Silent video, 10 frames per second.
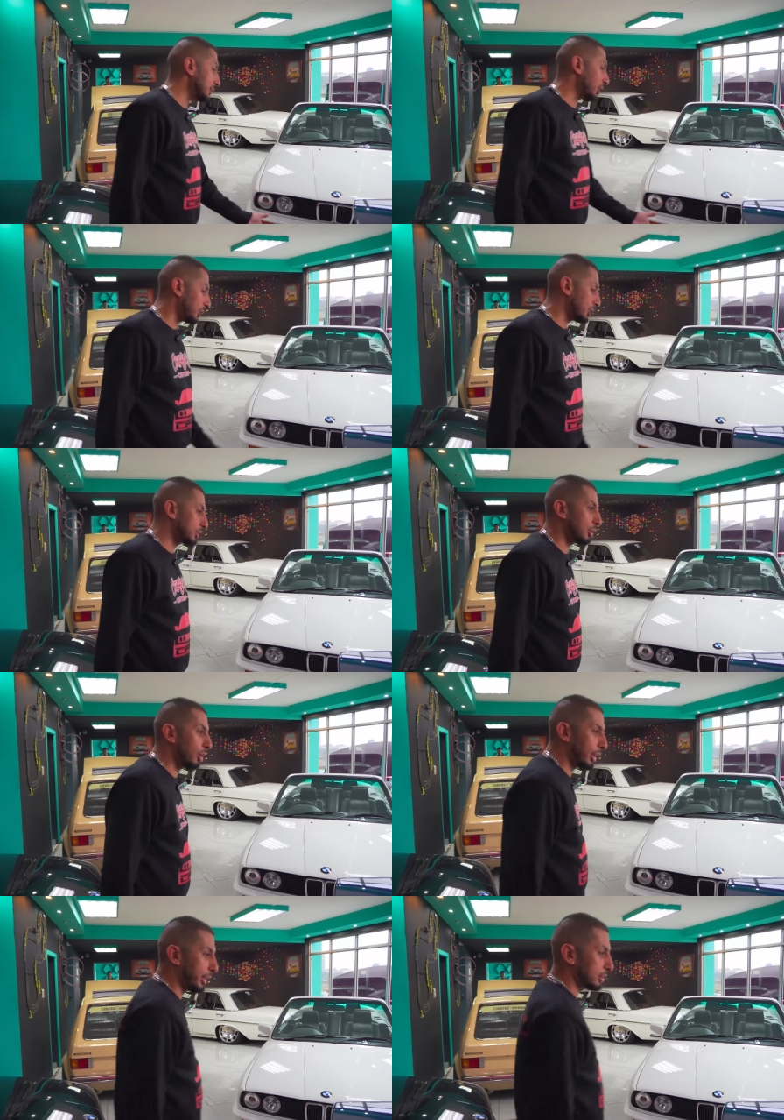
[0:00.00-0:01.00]
It's got the
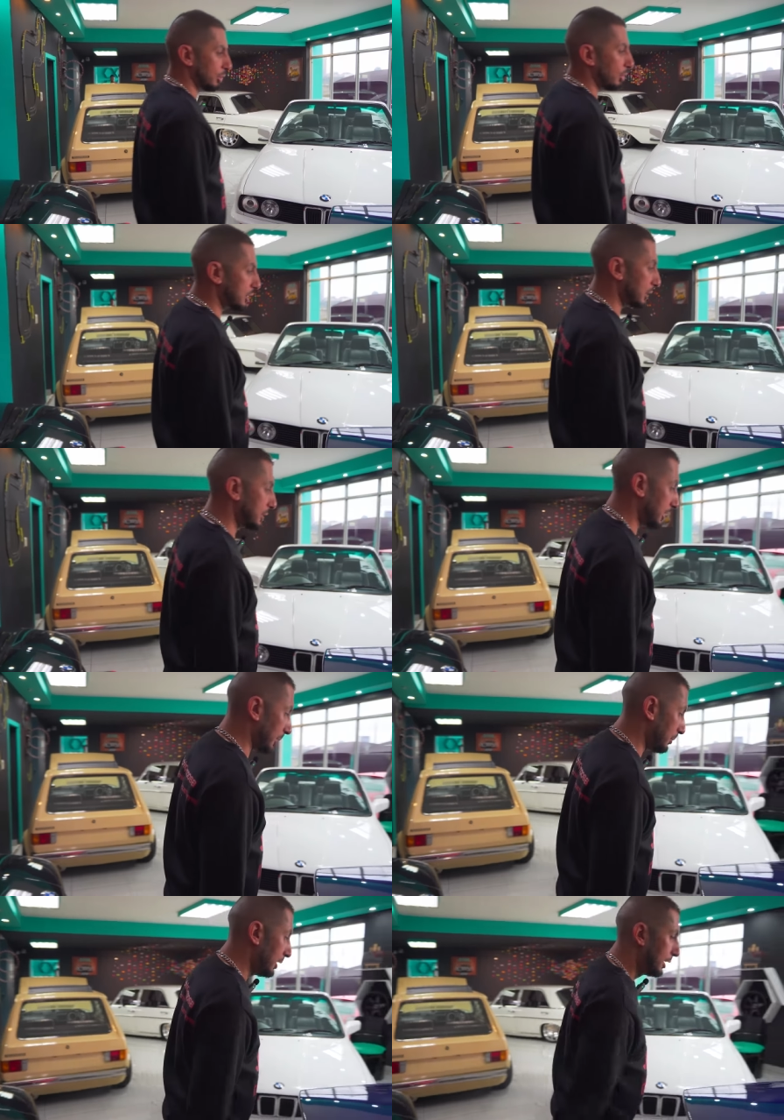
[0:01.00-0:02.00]
stock exhaust
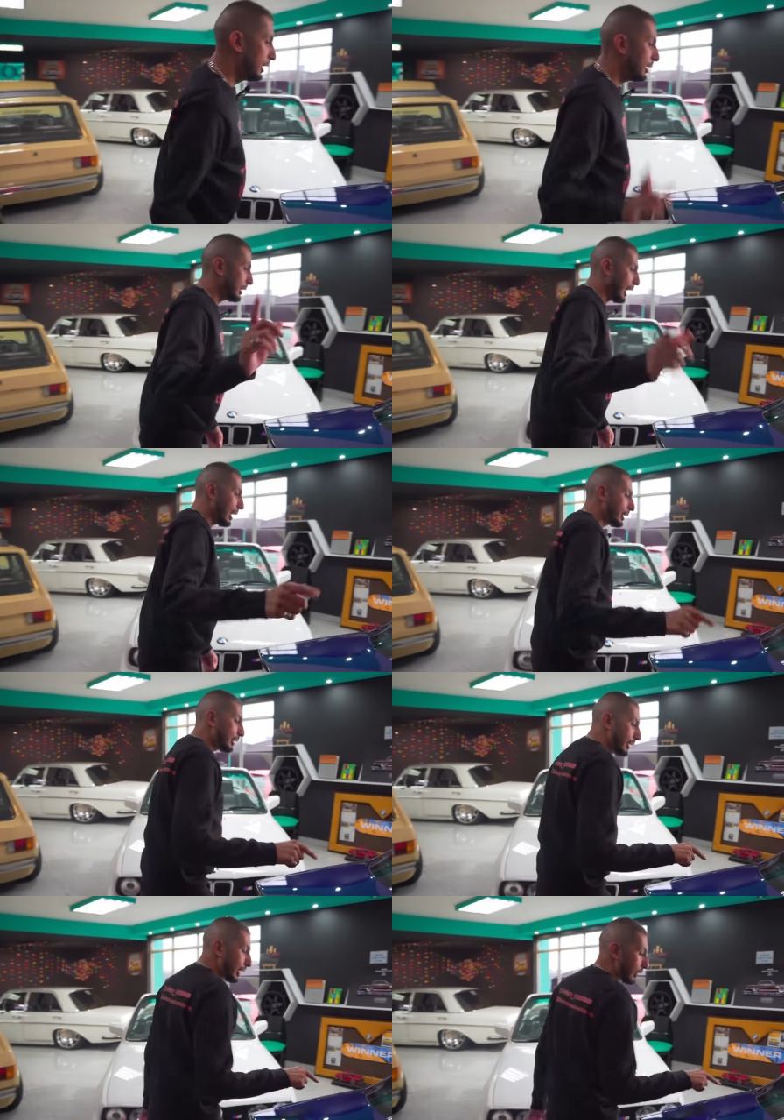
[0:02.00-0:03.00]
system. Another
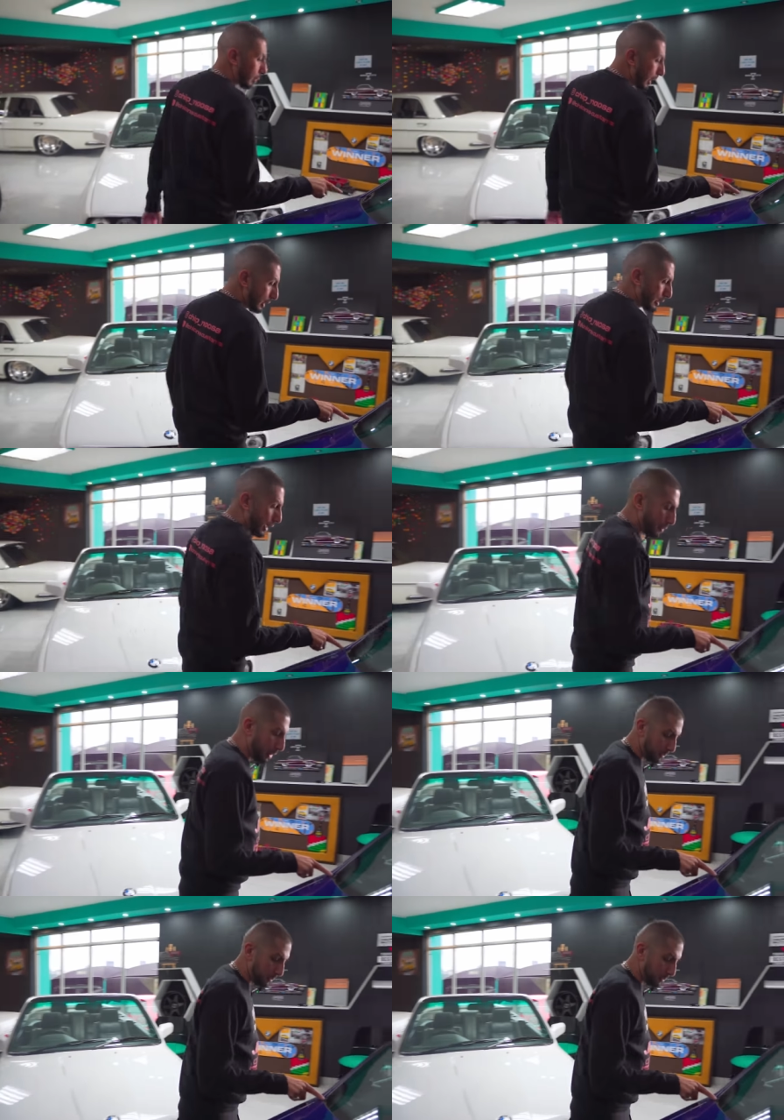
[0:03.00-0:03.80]
thing as well that I will